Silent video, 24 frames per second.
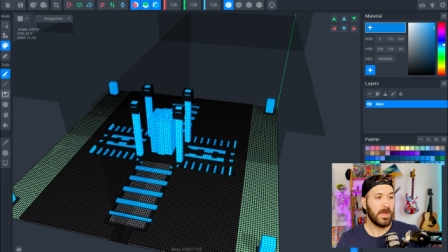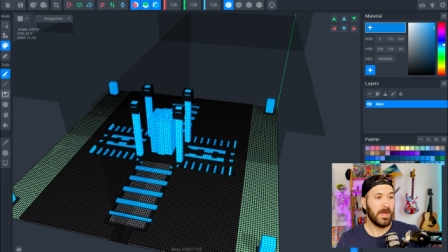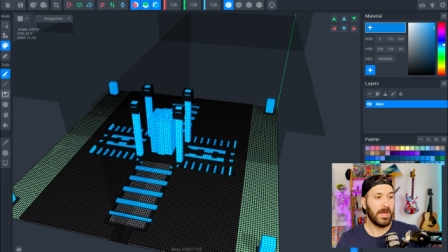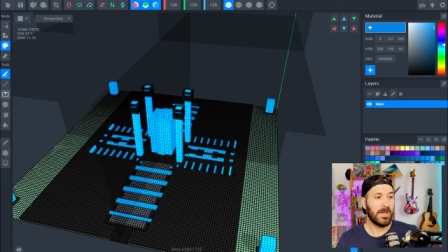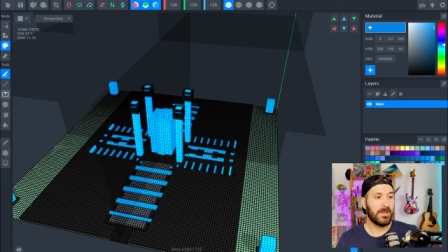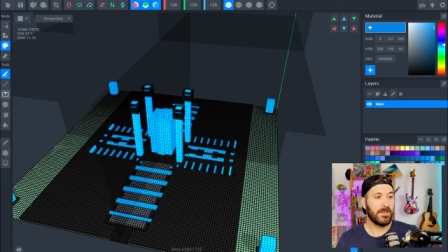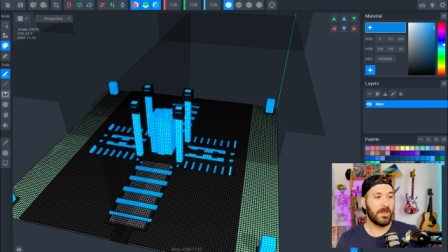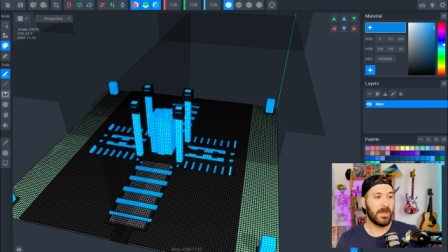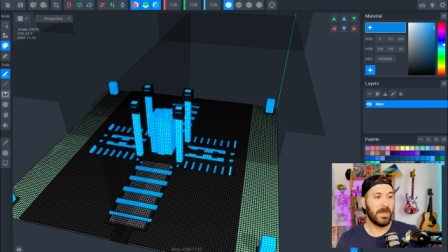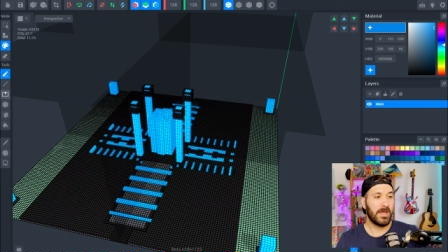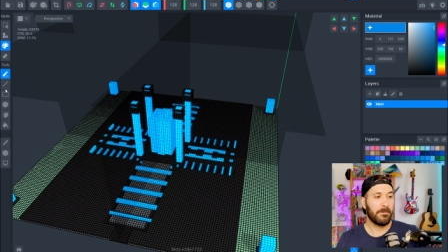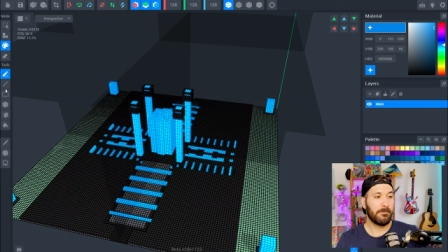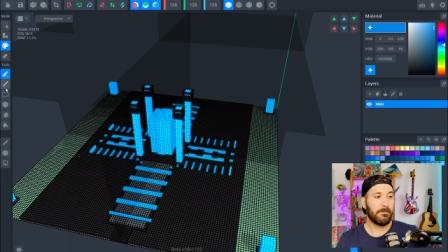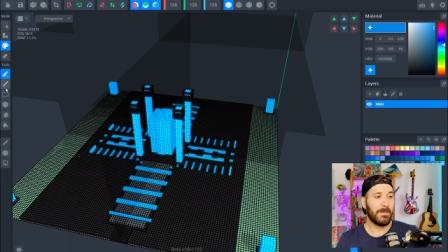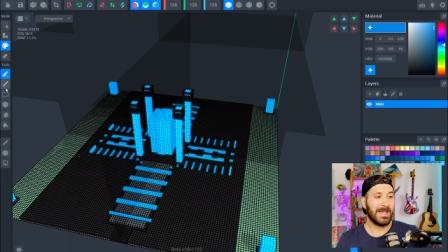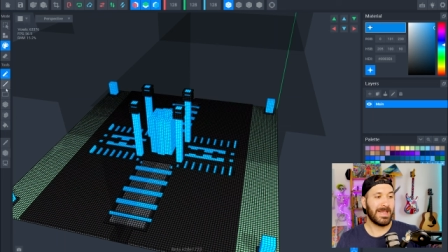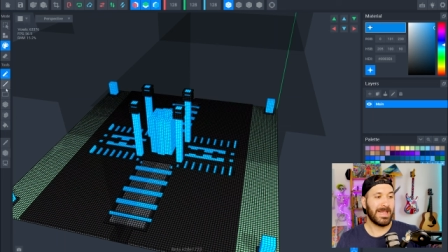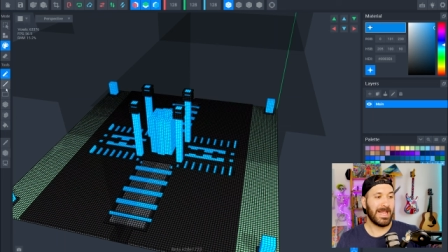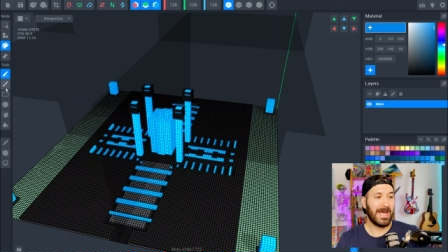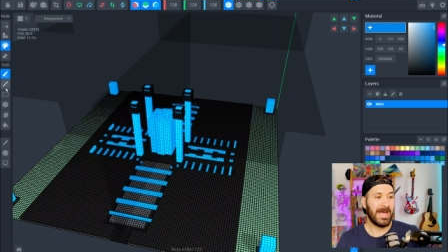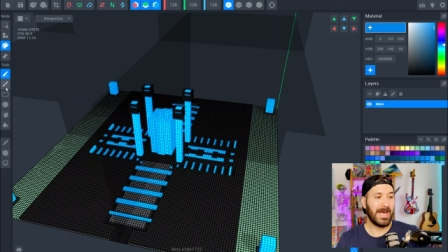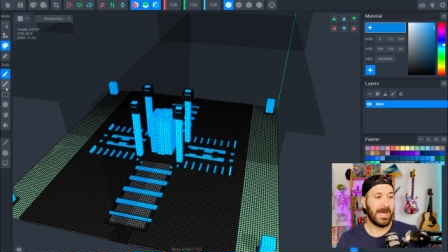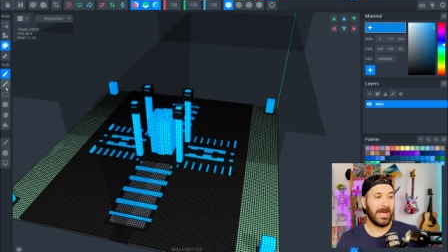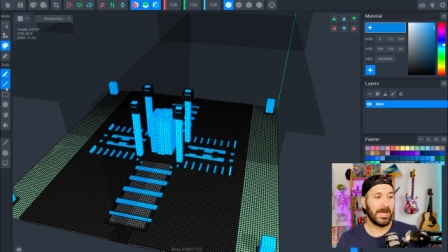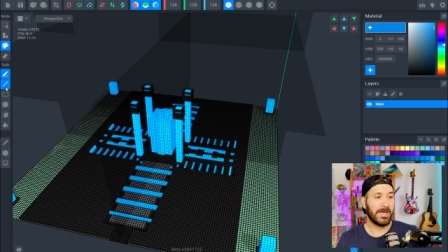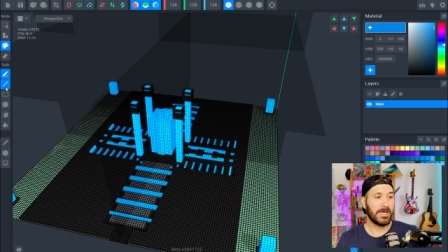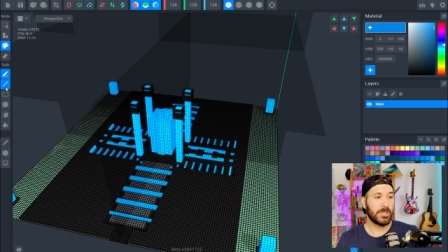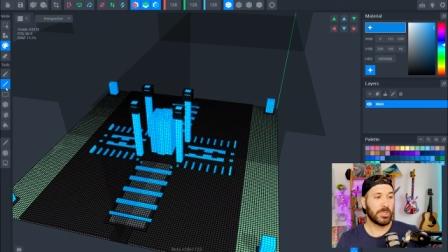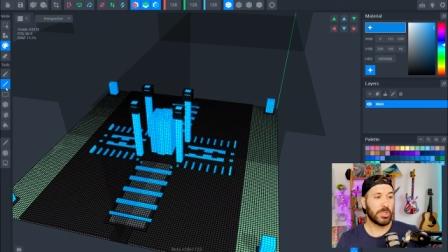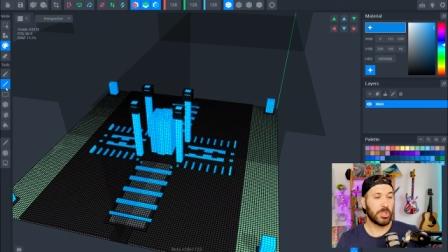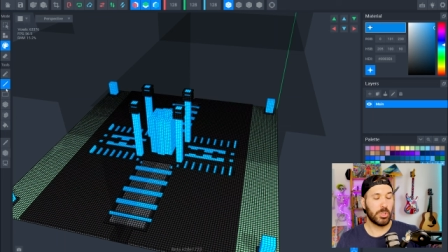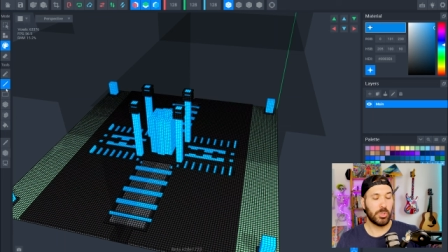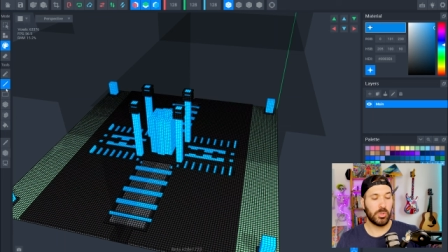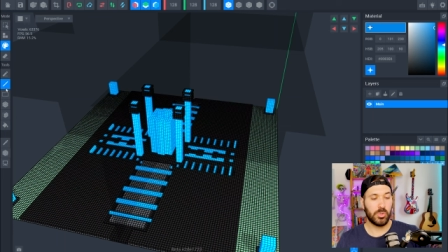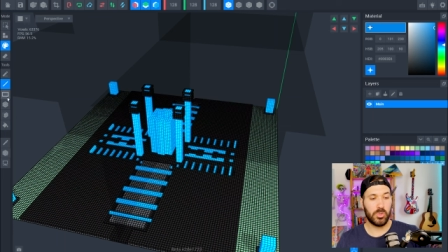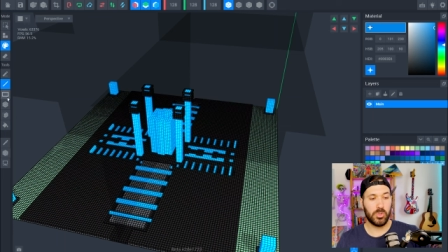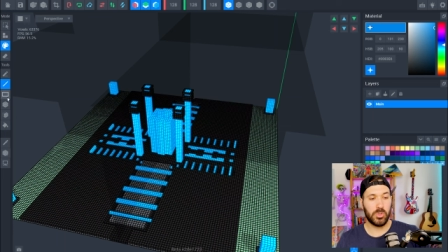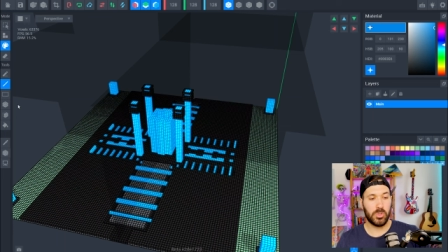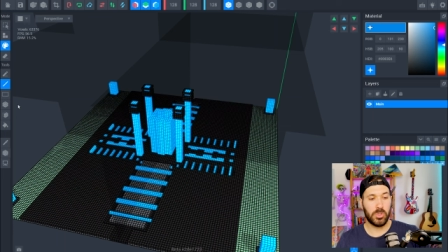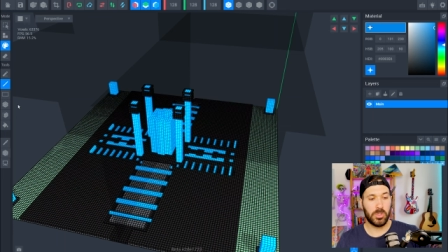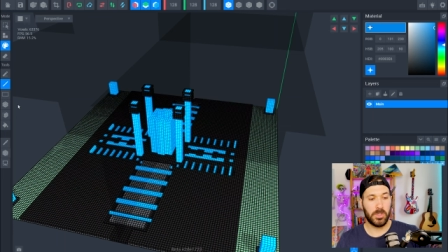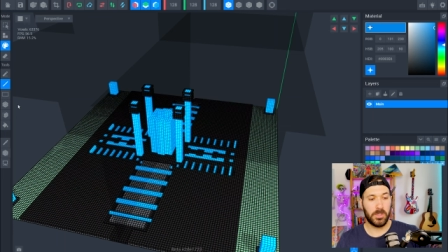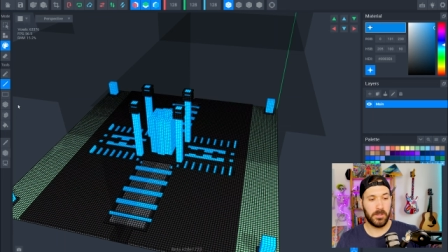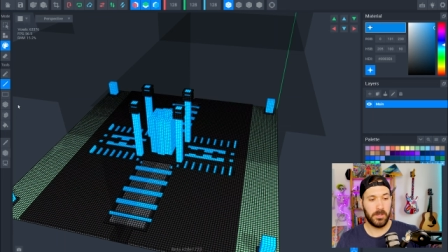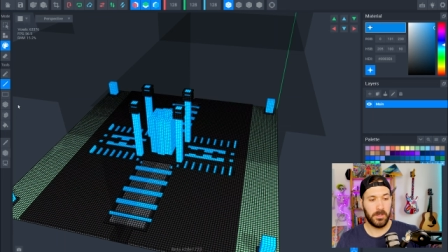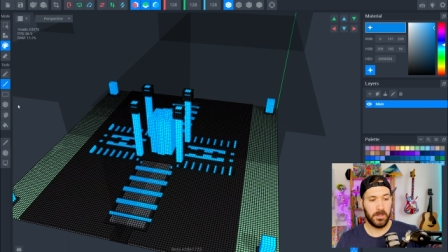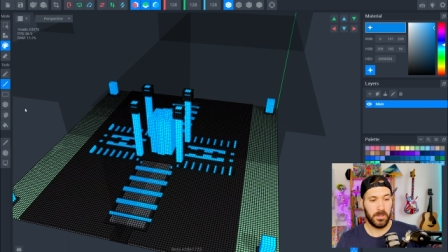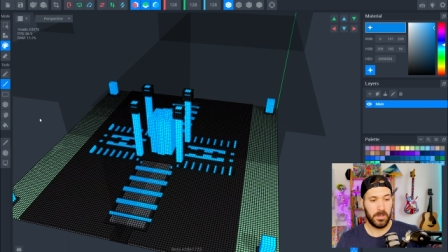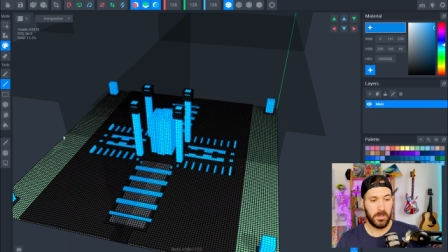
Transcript: and then my line tool